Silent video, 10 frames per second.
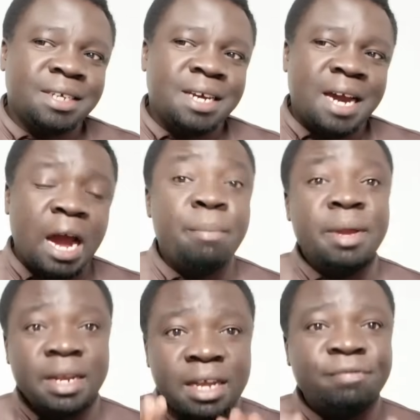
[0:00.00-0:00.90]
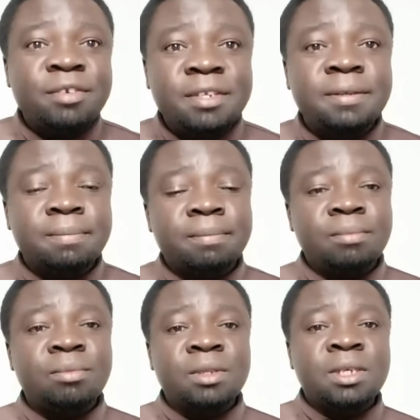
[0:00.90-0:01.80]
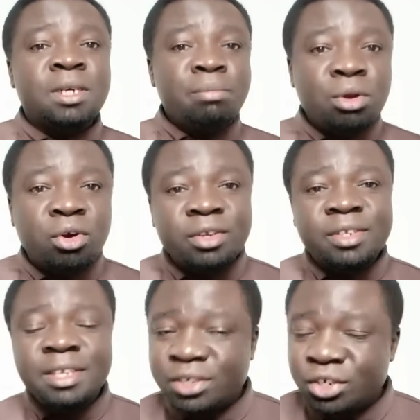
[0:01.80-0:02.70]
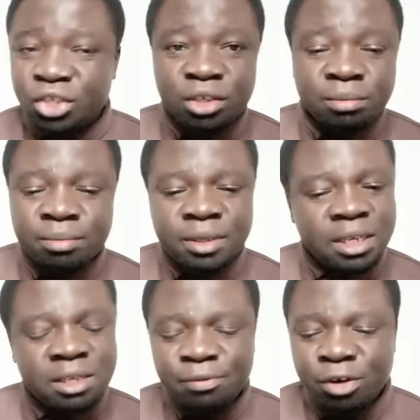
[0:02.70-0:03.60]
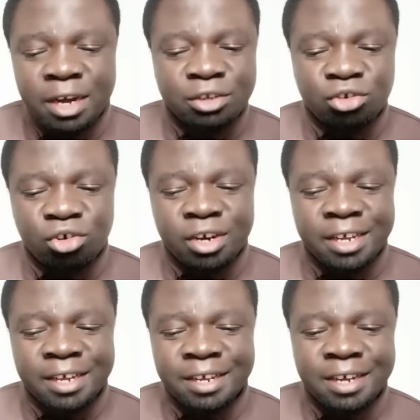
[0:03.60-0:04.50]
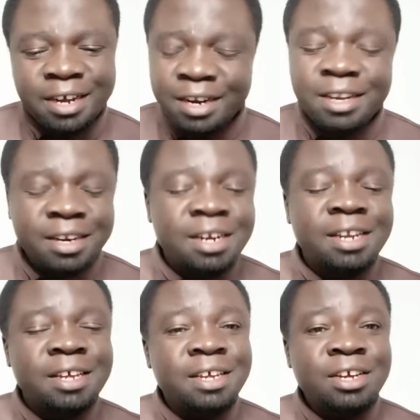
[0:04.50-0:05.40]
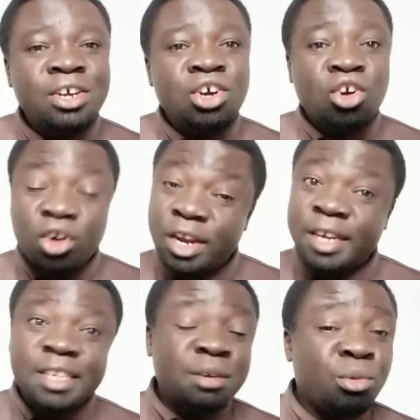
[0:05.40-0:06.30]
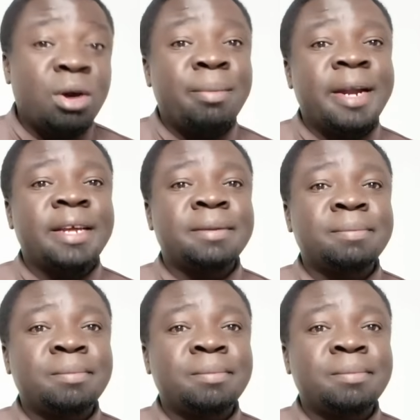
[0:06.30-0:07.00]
have been left because this regime is focused on uh, really, really collecting more money.